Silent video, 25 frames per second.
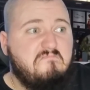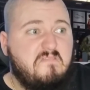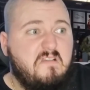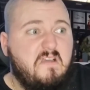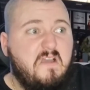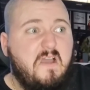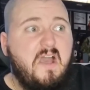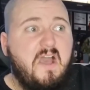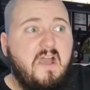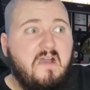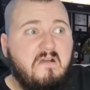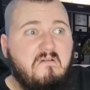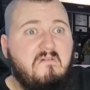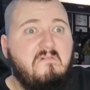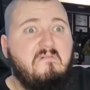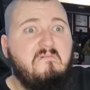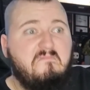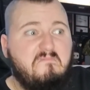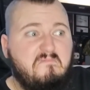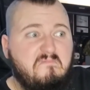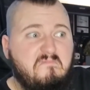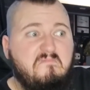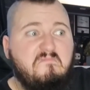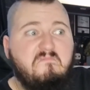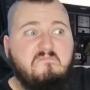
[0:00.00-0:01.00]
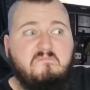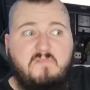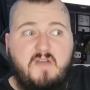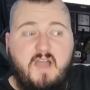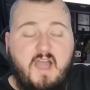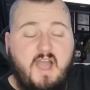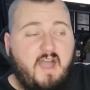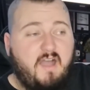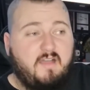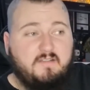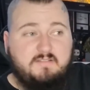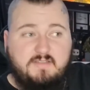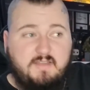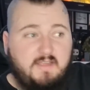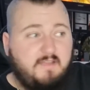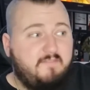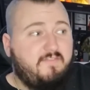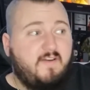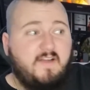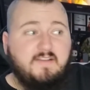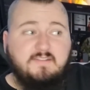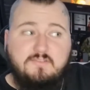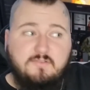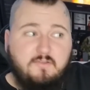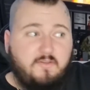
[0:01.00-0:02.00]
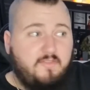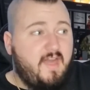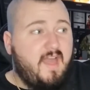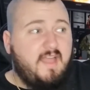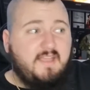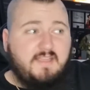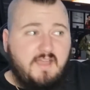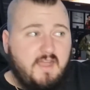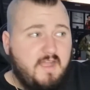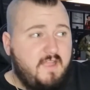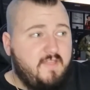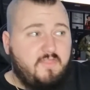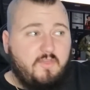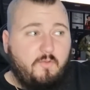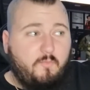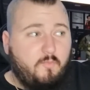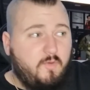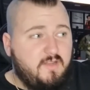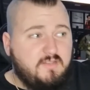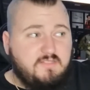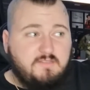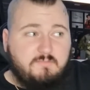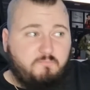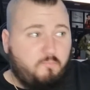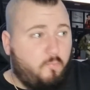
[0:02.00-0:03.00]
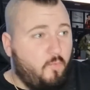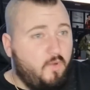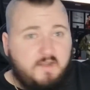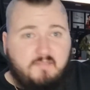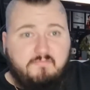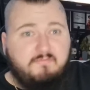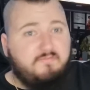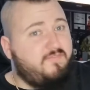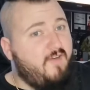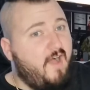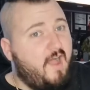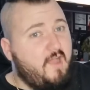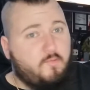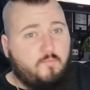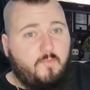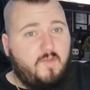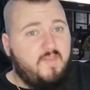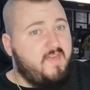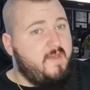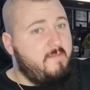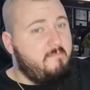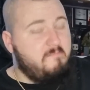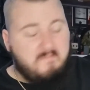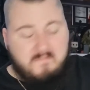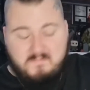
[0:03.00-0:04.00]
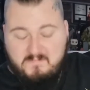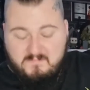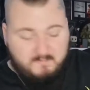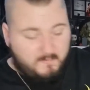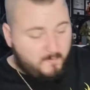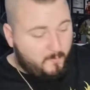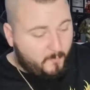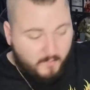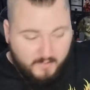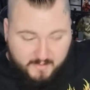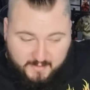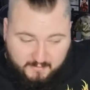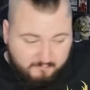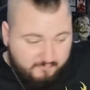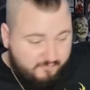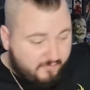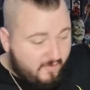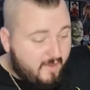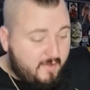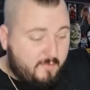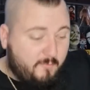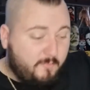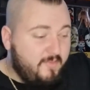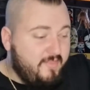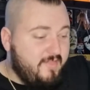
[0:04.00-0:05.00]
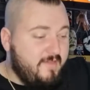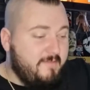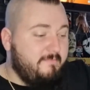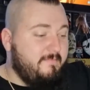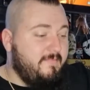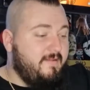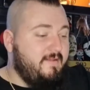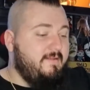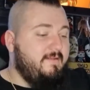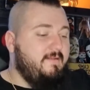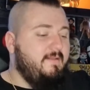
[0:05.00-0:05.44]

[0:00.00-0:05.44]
yeah, I, if I saw that guy in the woods, wouldn't fuck with him. Wouldn't fuck with him.